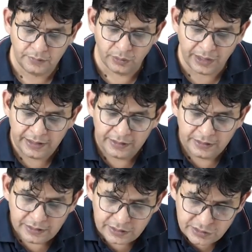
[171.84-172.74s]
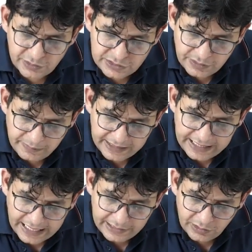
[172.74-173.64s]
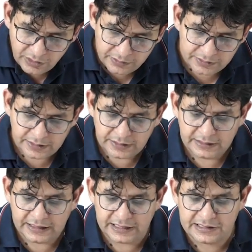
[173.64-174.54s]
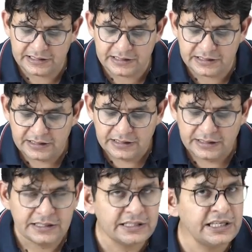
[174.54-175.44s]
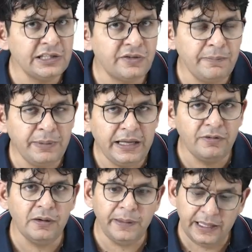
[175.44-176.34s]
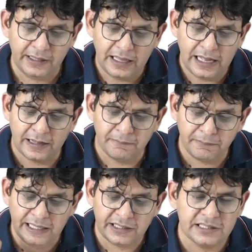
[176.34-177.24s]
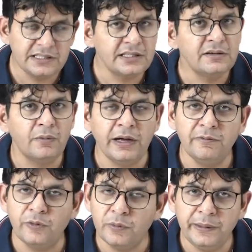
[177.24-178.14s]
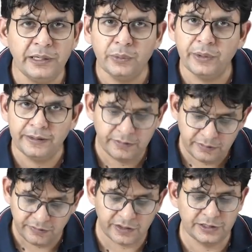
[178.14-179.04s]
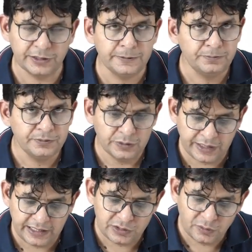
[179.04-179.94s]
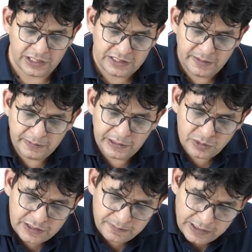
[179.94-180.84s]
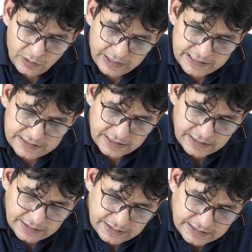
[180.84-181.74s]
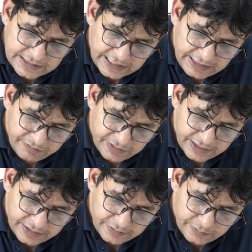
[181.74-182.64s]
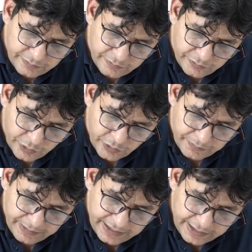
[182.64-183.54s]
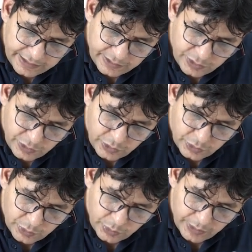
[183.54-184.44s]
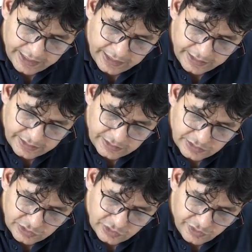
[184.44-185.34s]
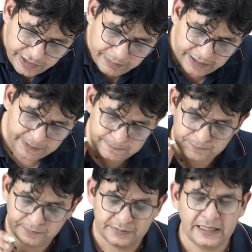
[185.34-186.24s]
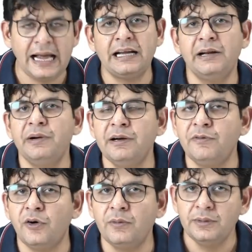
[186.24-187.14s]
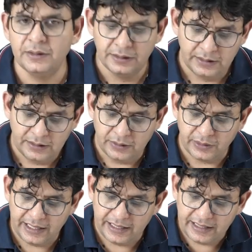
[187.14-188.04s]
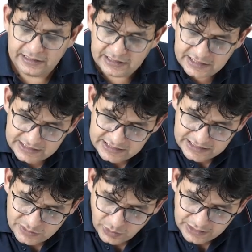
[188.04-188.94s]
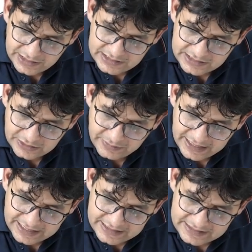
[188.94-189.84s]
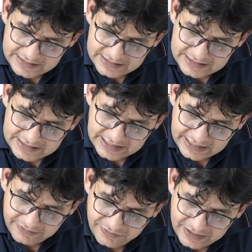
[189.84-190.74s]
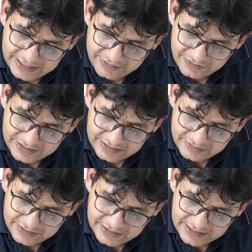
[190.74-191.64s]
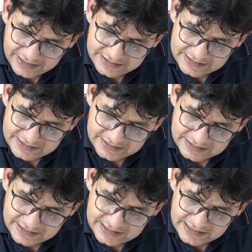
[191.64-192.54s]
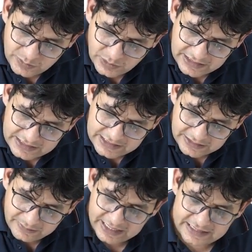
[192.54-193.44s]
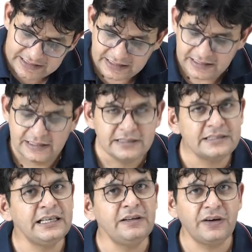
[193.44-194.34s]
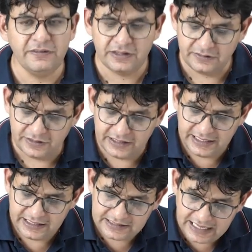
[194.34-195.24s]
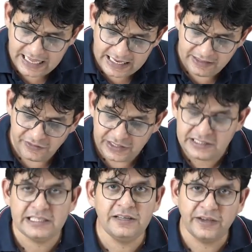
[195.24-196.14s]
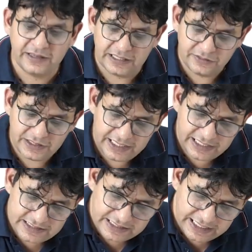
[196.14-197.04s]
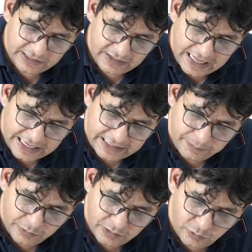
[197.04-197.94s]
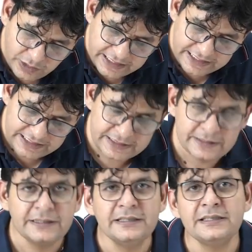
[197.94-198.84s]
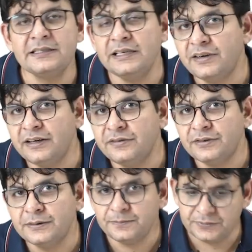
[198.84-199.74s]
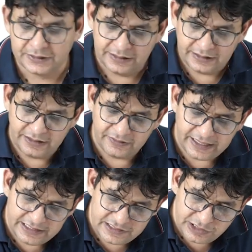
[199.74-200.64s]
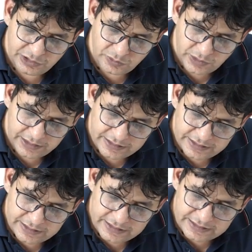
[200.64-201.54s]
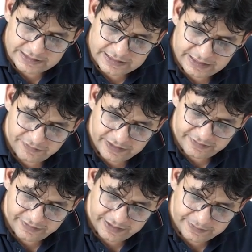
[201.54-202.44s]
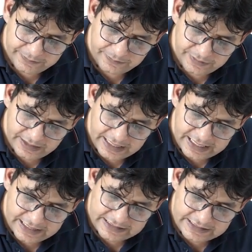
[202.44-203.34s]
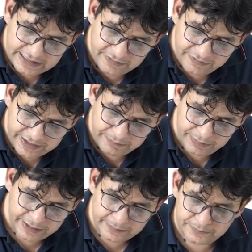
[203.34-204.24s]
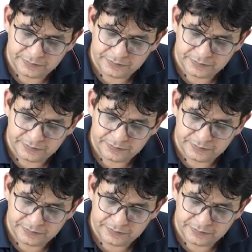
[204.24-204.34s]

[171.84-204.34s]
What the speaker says: Okay, so which will be carry on? That is this C3B will be accompanying this 14B2A further. Okay, so what is being produced up now, guys? C1 4B 2A 3B activated form. Okay, this is what is termed as C5 convertase. This is what is termed as C5 convertase. And if it is C5 convertase, it will act upon what, guys? C5. Divide this into what? C5A and C5B.